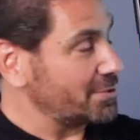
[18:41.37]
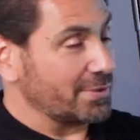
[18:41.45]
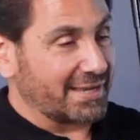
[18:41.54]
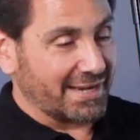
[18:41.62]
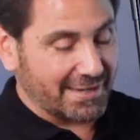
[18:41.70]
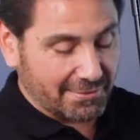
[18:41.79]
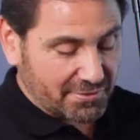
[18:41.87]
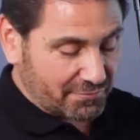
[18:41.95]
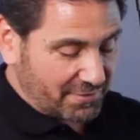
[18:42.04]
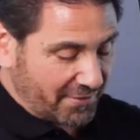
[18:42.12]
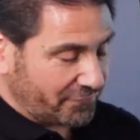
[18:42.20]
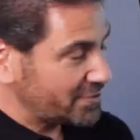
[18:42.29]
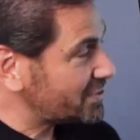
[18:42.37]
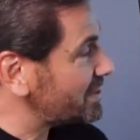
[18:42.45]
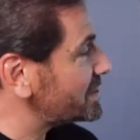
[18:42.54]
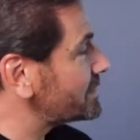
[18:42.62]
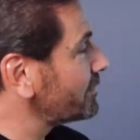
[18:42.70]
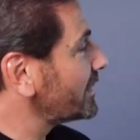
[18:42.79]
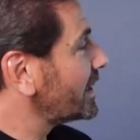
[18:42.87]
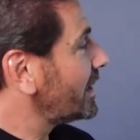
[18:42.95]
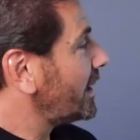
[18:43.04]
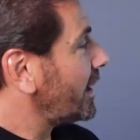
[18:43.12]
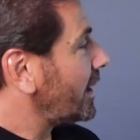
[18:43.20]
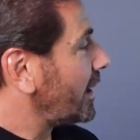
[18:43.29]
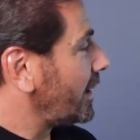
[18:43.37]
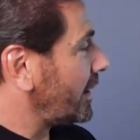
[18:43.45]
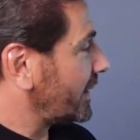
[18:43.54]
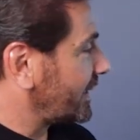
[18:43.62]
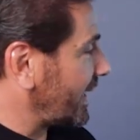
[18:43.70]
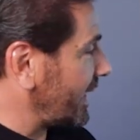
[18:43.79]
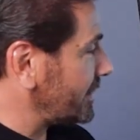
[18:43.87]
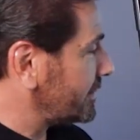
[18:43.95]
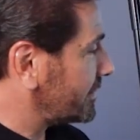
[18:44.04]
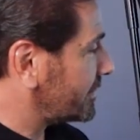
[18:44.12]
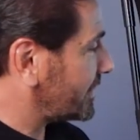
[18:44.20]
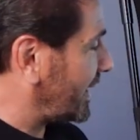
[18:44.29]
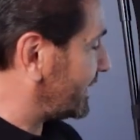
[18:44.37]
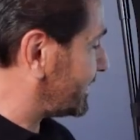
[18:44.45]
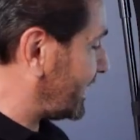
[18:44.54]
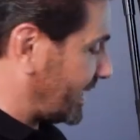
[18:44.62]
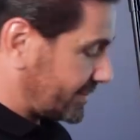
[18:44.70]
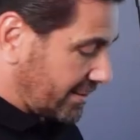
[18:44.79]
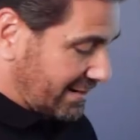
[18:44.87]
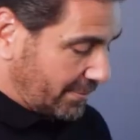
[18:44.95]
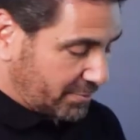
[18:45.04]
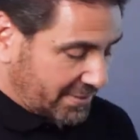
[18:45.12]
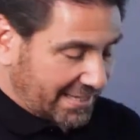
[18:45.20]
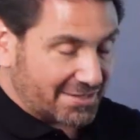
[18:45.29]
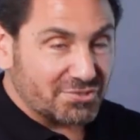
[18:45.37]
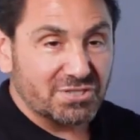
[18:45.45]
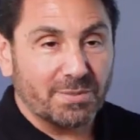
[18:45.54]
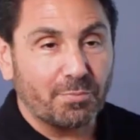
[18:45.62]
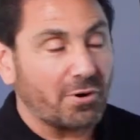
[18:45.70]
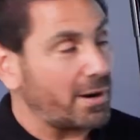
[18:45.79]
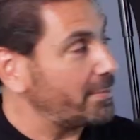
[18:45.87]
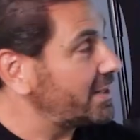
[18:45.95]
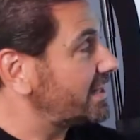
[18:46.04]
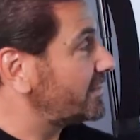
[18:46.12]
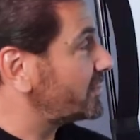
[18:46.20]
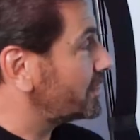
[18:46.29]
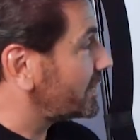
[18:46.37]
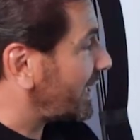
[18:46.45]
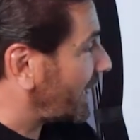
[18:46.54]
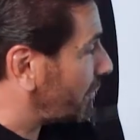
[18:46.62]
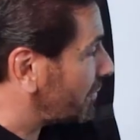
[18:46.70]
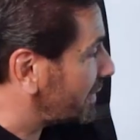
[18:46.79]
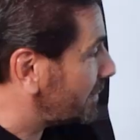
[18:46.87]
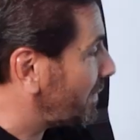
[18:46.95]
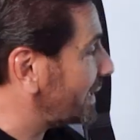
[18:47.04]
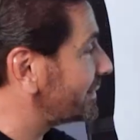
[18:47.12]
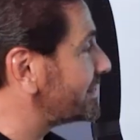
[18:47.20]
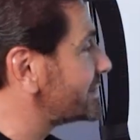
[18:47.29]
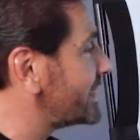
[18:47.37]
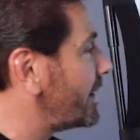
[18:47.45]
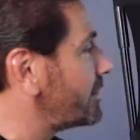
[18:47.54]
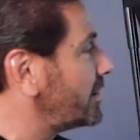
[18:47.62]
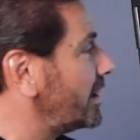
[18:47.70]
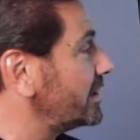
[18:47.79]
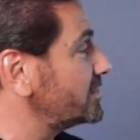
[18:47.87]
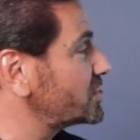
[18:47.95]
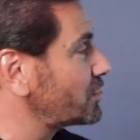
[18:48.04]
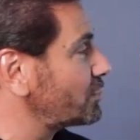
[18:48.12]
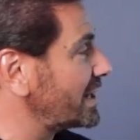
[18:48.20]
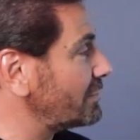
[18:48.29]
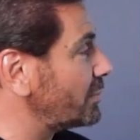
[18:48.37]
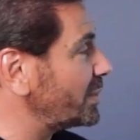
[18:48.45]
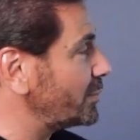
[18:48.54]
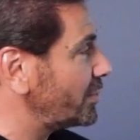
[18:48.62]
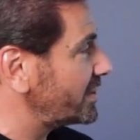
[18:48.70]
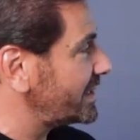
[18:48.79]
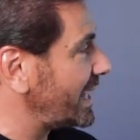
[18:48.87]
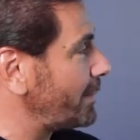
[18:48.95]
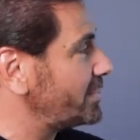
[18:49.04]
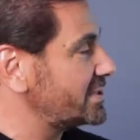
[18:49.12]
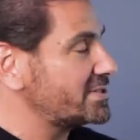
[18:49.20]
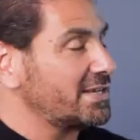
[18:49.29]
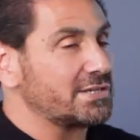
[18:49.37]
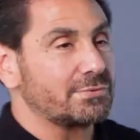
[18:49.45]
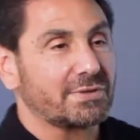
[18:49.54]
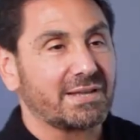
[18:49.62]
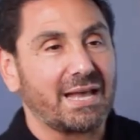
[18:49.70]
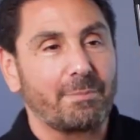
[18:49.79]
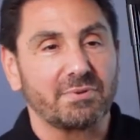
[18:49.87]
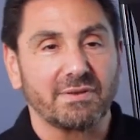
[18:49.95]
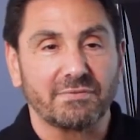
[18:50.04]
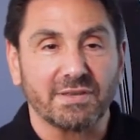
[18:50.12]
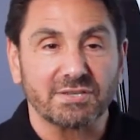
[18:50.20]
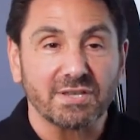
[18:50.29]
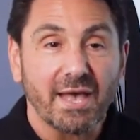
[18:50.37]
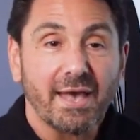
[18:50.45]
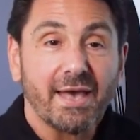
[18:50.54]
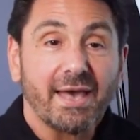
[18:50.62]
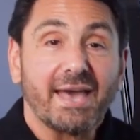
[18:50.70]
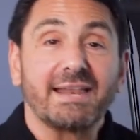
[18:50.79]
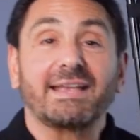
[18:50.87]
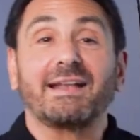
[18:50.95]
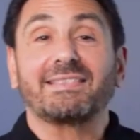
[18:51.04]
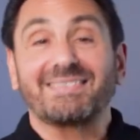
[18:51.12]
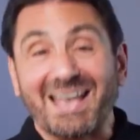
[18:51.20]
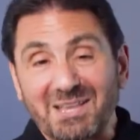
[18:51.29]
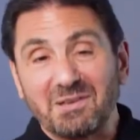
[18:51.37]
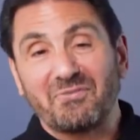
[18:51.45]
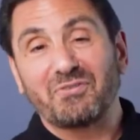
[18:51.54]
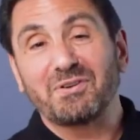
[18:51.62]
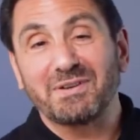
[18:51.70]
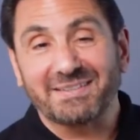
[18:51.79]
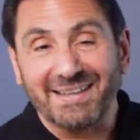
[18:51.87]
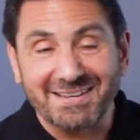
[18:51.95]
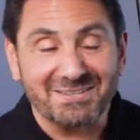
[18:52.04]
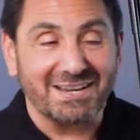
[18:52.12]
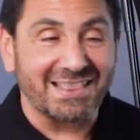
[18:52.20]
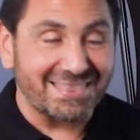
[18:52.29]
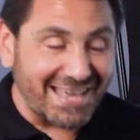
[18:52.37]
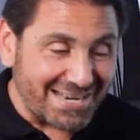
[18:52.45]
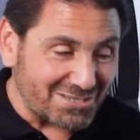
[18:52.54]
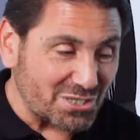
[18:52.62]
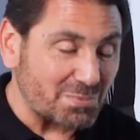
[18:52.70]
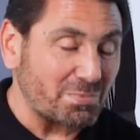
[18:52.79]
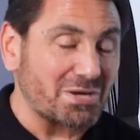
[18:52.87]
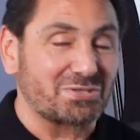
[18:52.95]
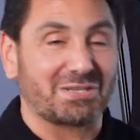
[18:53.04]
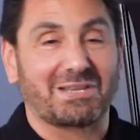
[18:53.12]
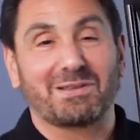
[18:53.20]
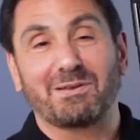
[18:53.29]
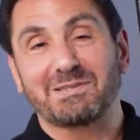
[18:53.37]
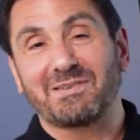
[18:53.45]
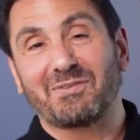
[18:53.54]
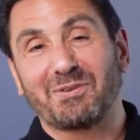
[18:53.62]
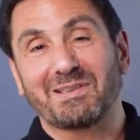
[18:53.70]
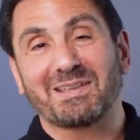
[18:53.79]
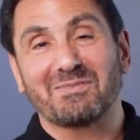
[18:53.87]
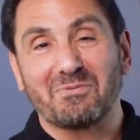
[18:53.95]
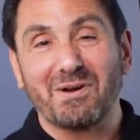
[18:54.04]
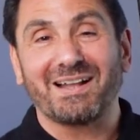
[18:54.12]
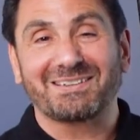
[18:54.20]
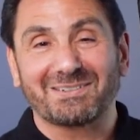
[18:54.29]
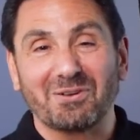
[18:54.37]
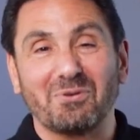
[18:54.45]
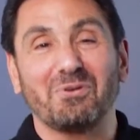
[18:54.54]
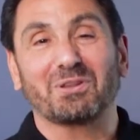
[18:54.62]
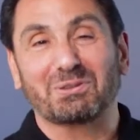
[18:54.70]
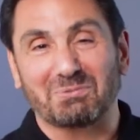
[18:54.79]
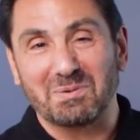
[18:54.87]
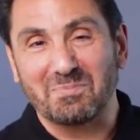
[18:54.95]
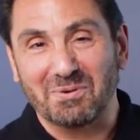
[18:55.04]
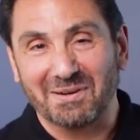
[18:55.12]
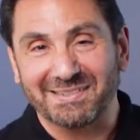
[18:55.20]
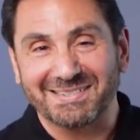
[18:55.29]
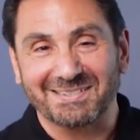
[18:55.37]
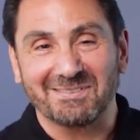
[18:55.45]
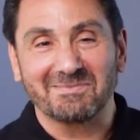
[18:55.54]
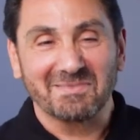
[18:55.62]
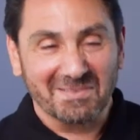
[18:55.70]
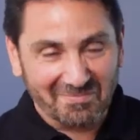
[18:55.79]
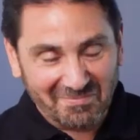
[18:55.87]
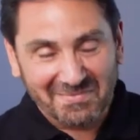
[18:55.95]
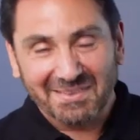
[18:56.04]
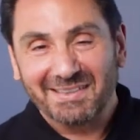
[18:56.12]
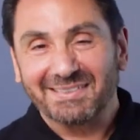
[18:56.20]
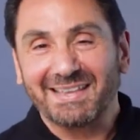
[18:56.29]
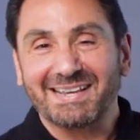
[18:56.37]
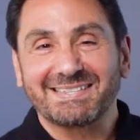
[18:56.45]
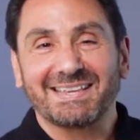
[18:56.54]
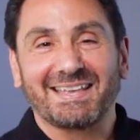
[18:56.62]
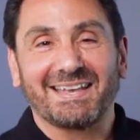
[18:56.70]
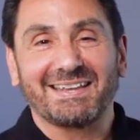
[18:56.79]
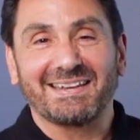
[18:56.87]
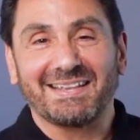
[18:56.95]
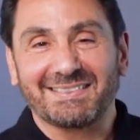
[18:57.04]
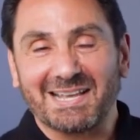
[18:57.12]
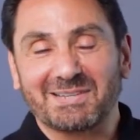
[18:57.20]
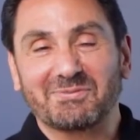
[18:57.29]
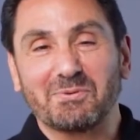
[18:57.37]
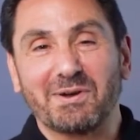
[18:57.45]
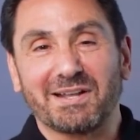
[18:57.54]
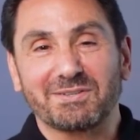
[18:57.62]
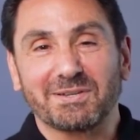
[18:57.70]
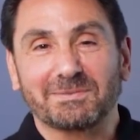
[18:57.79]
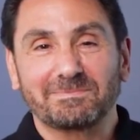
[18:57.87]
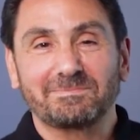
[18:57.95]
So again, here are the references. Again, contact our applications department if you can't really make this out on screen. We'll be more than happy to send you a copy of this. And again, thank you for your attention, and thanks especially to those of you that have watched all 3 parts. So thanks again, and thanks for watching.